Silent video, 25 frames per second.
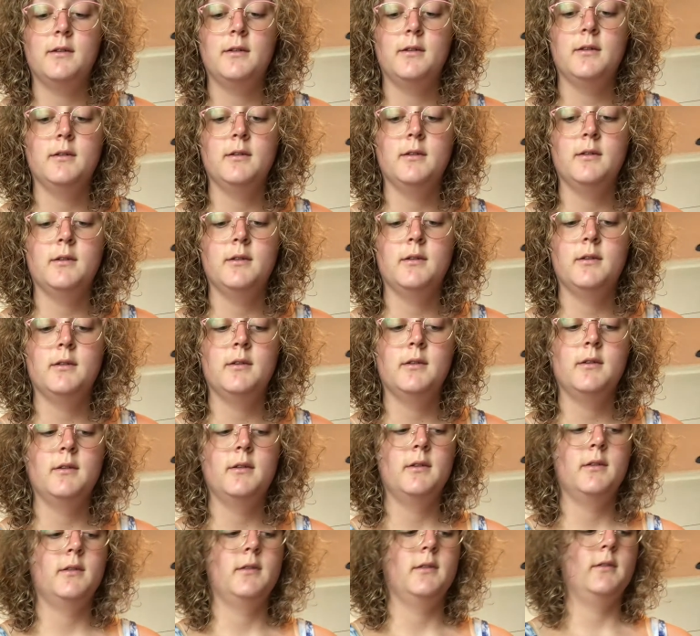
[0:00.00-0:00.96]

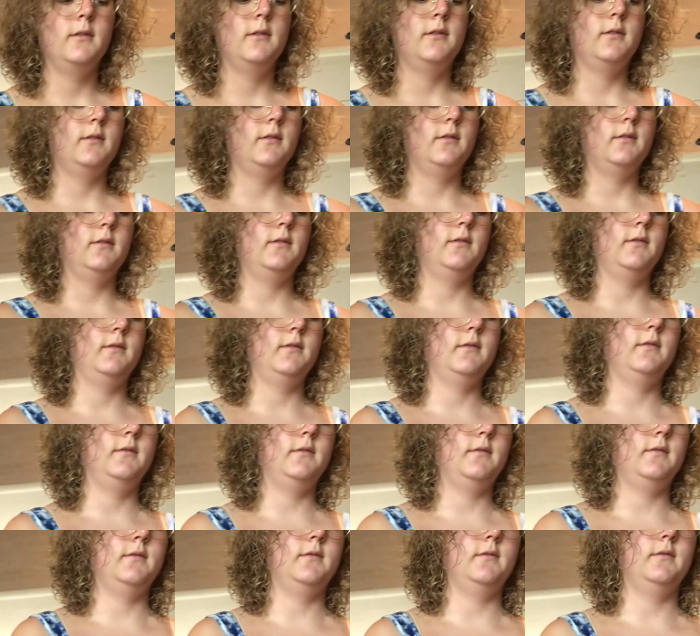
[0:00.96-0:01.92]

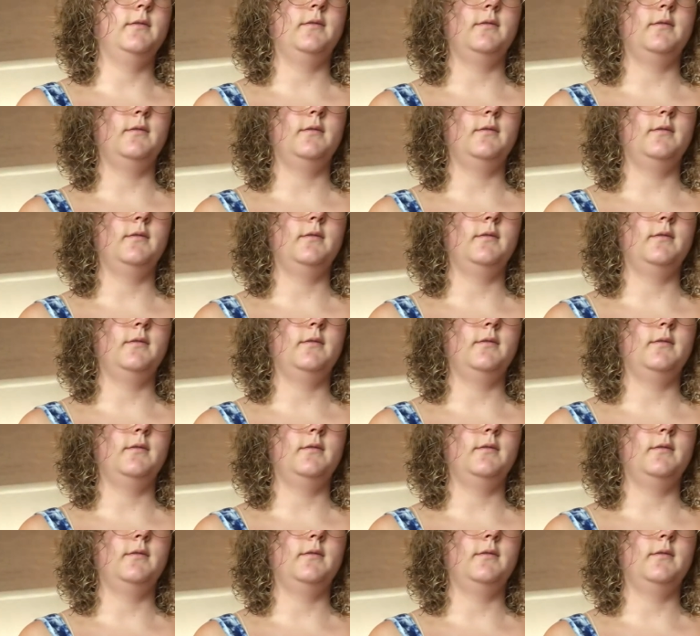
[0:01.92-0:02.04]
No one is speaking in this clip.